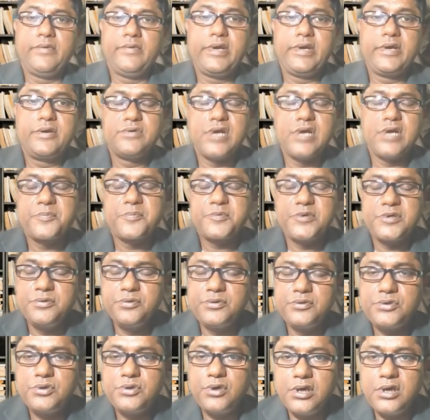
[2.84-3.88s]
Very good
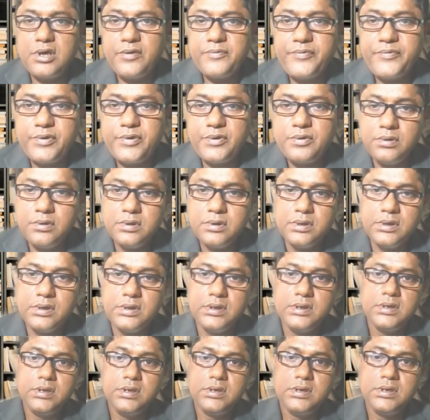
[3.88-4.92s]
afternoon to all of you.
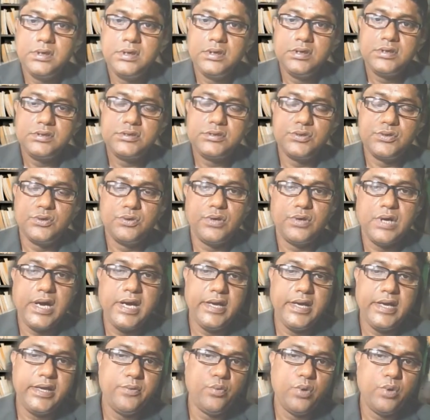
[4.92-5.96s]
So
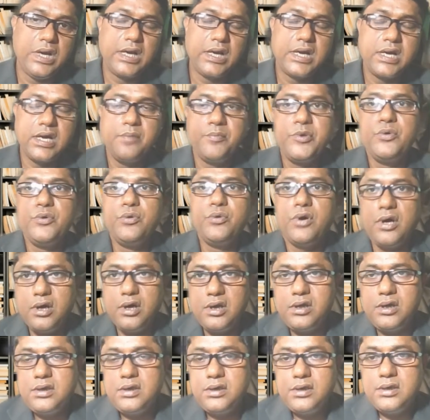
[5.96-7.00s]
I welcome you
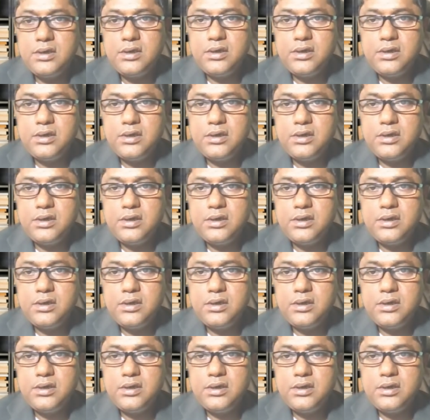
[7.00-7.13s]
all